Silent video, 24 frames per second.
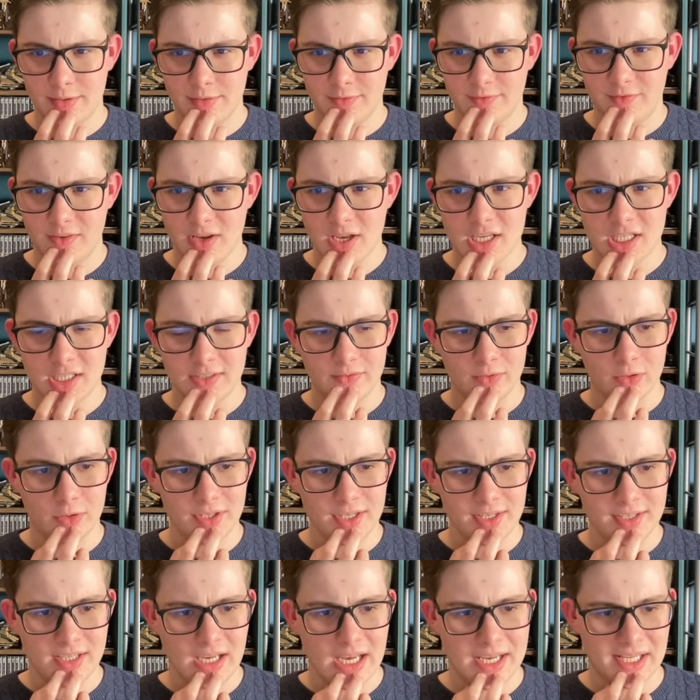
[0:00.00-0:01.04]
first of all,
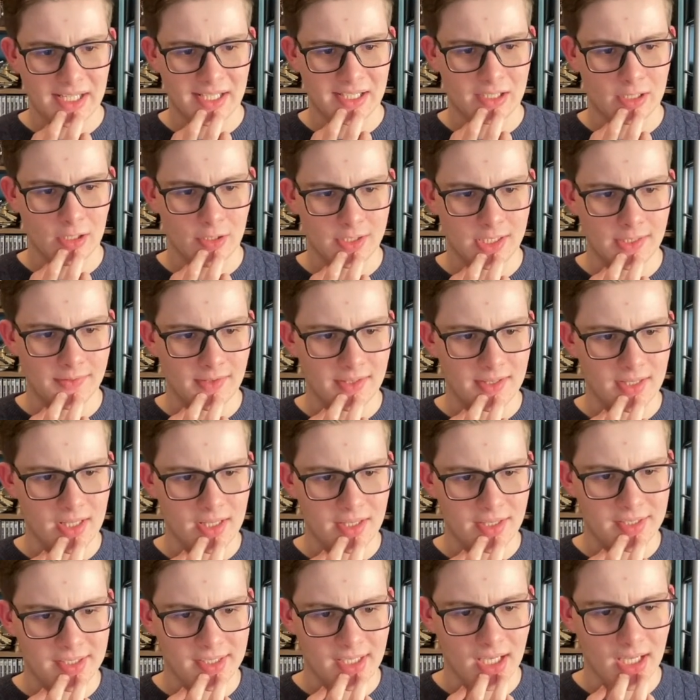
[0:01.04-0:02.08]
this year's exclusive, the,
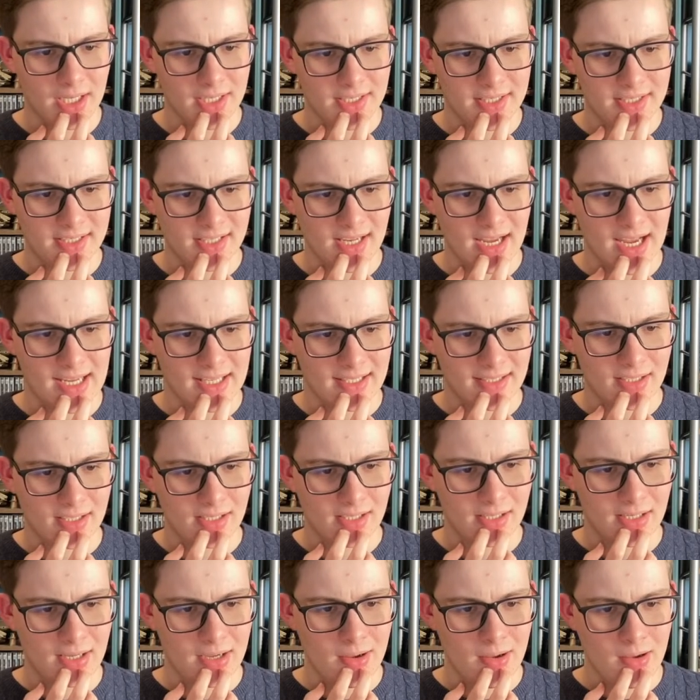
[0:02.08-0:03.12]
the TARDIS sets.
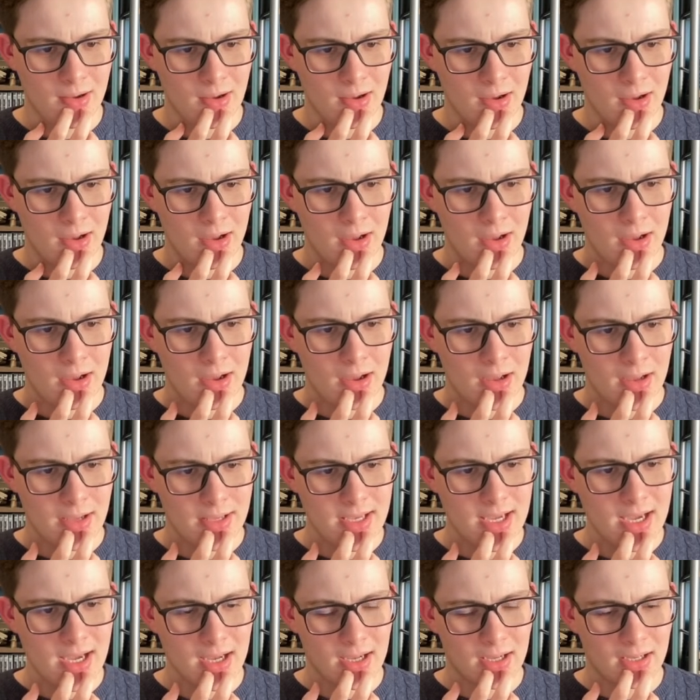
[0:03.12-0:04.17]

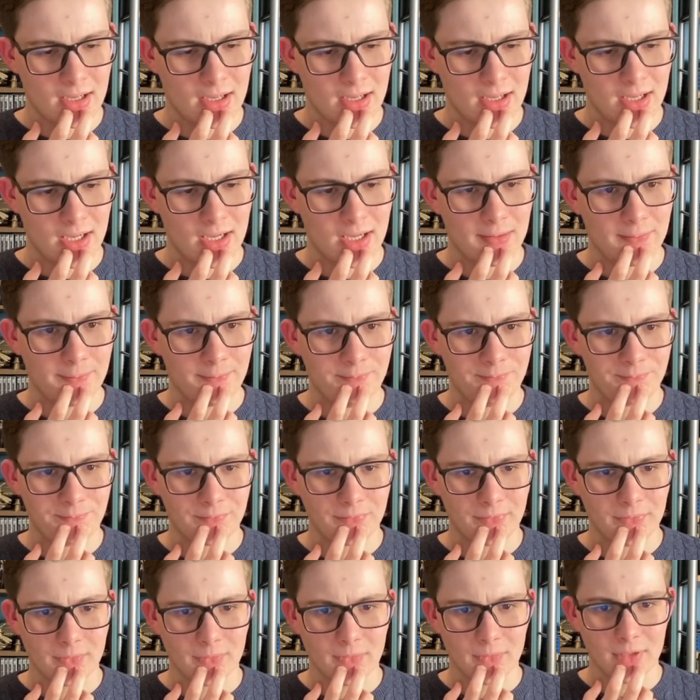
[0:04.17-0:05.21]
Yeah. Um,
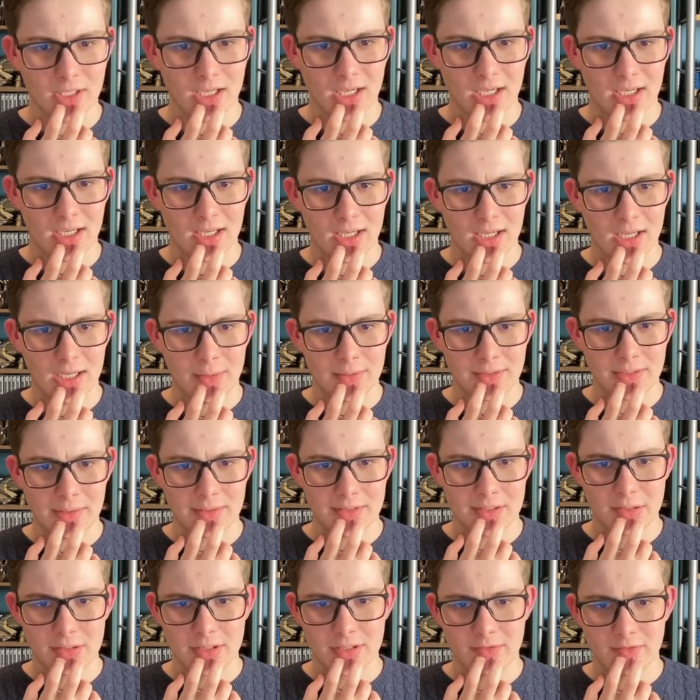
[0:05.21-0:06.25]
I was I
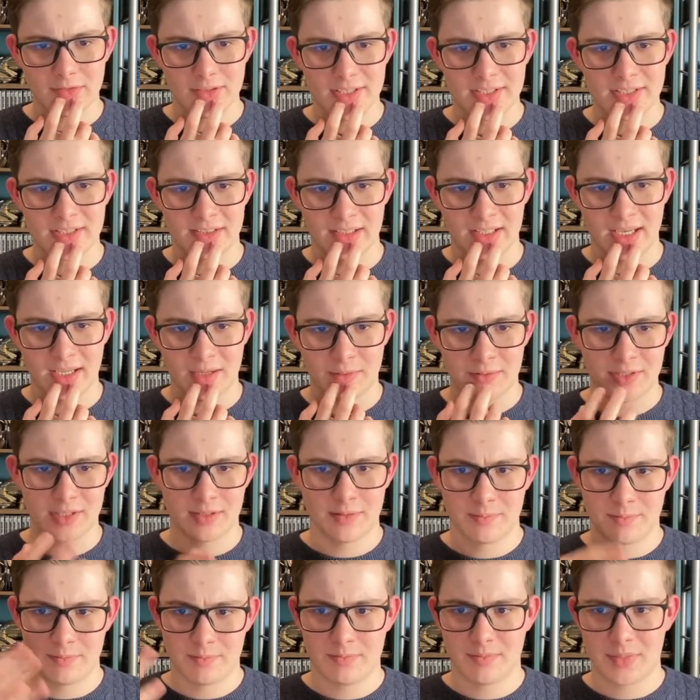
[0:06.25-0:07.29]
was looking recently, and it was
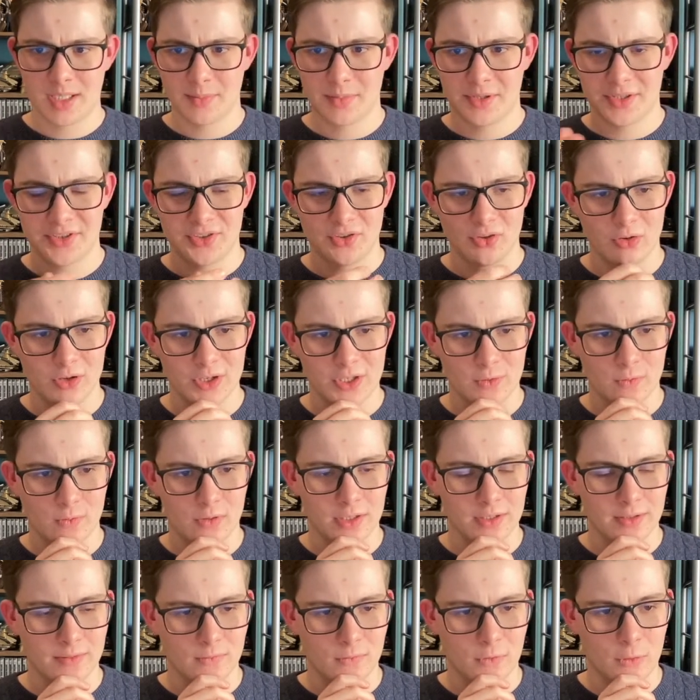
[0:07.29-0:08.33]
a similar story to
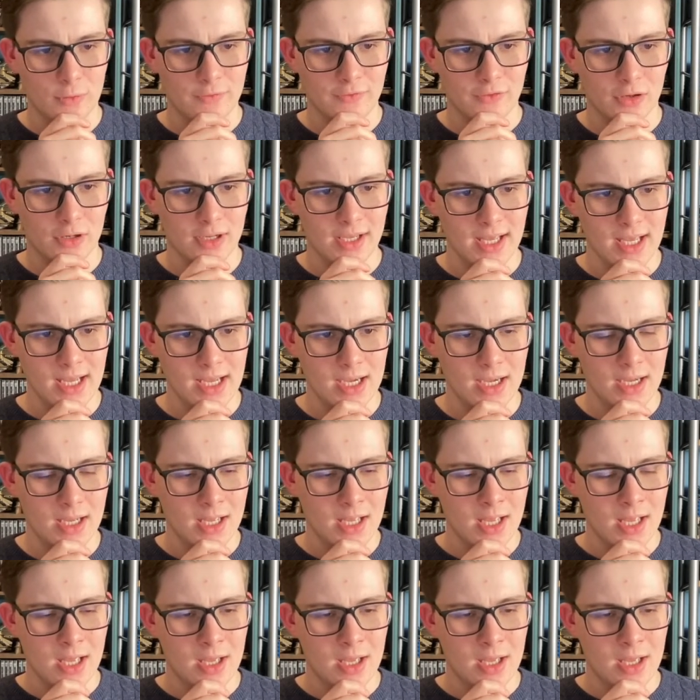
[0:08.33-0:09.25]
what what we've got here.